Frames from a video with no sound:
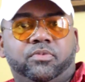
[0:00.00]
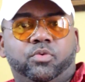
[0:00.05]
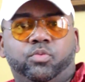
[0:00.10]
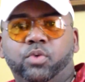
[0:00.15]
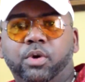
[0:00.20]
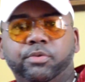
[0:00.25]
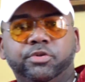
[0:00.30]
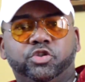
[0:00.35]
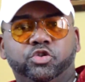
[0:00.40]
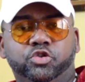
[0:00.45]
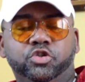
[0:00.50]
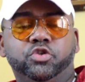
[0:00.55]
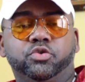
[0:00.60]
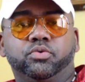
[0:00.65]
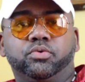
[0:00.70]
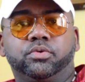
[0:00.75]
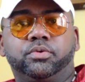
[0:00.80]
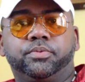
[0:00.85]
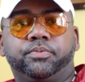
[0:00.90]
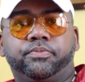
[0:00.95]
what would you
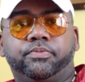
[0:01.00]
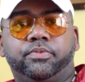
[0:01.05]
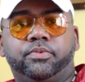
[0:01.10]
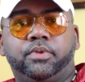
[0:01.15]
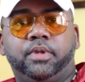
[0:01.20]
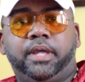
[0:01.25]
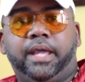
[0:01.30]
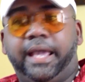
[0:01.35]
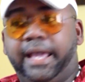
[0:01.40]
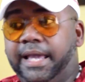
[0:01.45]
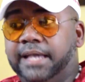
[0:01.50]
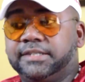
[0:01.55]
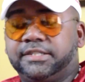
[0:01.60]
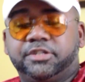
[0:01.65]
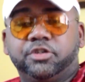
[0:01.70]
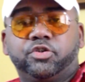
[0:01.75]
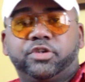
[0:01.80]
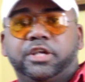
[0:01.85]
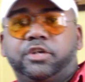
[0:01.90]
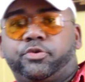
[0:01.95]
do? And
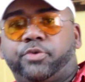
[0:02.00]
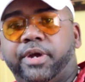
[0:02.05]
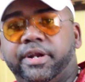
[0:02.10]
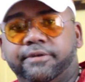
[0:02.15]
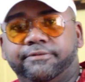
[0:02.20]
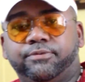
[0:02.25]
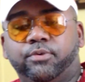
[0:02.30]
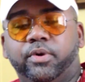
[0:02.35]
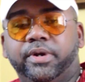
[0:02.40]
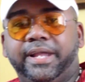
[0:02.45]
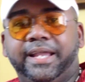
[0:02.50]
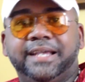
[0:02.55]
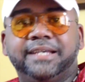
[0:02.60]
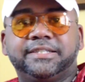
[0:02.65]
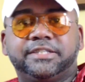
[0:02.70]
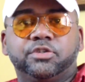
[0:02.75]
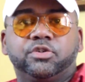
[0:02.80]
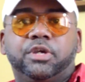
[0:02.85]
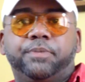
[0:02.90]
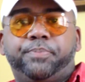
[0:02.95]
still get credit for it and
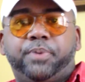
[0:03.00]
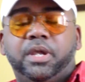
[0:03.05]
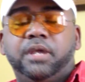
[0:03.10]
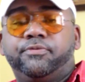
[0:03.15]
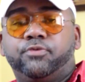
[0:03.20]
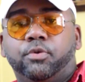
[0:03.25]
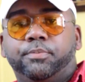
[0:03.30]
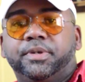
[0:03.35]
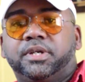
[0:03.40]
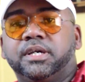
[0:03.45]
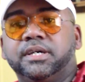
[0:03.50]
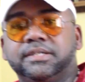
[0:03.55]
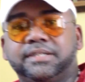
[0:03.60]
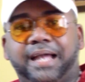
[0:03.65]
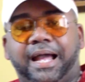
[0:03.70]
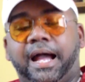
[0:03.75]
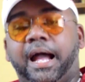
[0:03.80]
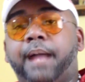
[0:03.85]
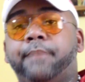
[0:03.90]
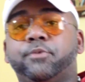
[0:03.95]
still get paid for it
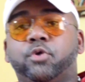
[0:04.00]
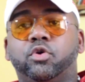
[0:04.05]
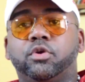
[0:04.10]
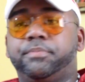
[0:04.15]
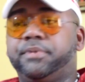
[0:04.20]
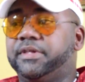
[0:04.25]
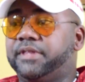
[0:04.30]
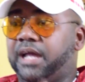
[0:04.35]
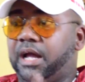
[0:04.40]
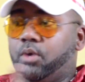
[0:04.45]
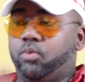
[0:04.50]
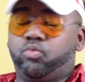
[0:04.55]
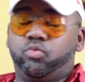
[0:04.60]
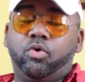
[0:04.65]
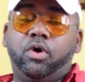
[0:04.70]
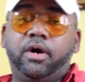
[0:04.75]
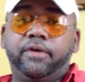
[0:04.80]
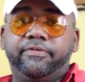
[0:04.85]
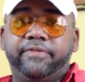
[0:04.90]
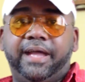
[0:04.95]
because I'm going to be that
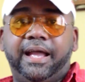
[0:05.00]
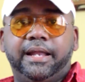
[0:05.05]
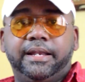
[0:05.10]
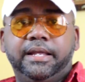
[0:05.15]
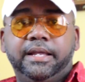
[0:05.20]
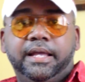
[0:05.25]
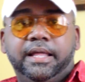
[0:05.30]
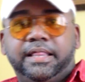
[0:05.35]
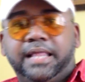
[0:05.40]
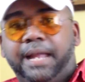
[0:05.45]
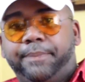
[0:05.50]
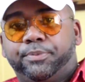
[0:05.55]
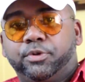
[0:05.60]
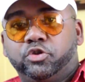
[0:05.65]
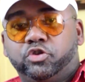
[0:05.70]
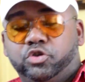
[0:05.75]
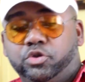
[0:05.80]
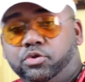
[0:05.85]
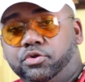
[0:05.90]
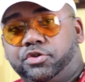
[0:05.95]
one, that, that
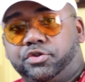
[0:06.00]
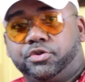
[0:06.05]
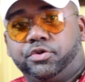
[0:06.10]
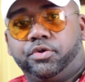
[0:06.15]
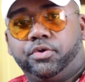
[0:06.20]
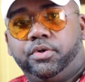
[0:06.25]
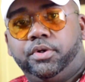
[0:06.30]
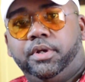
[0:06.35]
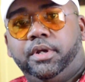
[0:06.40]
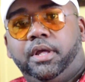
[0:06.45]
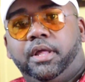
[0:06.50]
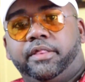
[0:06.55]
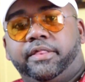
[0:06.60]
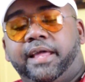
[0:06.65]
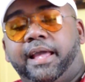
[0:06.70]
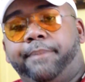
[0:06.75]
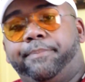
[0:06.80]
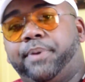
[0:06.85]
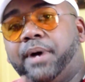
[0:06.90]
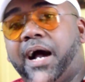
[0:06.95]
producer
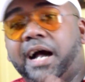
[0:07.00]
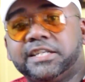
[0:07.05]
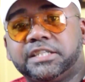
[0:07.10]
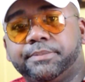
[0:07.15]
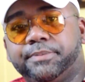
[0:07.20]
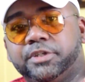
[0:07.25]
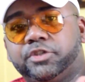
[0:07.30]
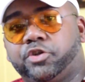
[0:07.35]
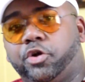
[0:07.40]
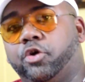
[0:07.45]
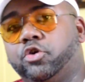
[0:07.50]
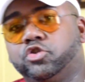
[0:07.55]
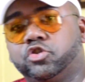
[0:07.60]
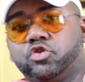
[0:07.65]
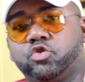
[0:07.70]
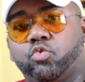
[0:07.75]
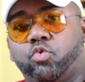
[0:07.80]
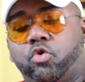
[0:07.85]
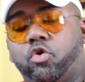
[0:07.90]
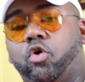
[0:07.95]
that possibly turns
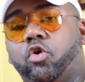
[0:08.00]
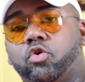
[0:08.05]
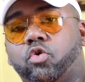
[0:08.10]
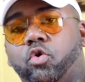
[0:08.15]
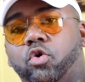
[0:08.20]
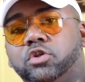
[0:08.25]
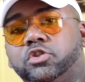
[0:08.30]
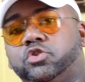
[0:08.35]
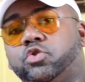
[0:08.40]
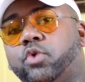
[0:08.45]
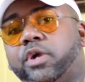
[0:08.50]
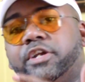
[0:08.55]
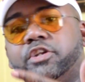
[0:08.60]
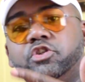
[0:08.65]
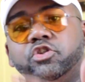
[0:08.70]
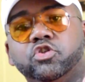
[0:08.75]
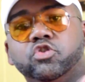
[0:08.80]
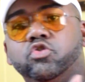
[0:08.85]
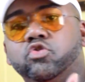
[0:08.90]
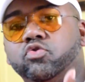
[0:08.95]
the world on to a
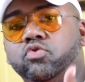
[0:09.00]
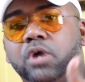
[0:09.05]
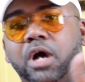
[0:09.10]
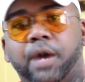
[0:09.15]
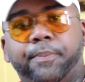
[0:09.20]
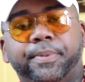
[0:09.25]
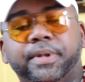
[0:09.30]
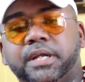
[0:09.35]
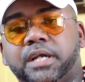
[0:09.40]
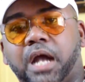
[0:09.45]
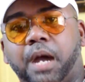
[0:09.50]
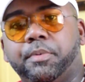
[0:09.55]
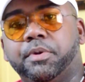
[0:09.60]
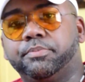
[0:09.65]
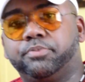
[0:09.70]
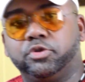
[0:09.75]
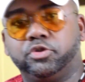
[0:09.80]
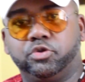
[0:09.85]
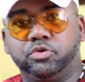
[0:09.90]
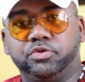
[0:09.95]
new up and
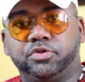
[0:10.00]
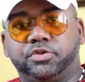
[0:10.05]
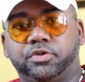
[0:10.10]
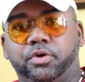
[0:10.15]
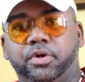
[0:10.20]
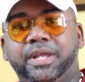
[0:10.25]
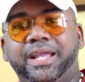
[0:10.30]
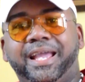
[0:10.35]
coming producer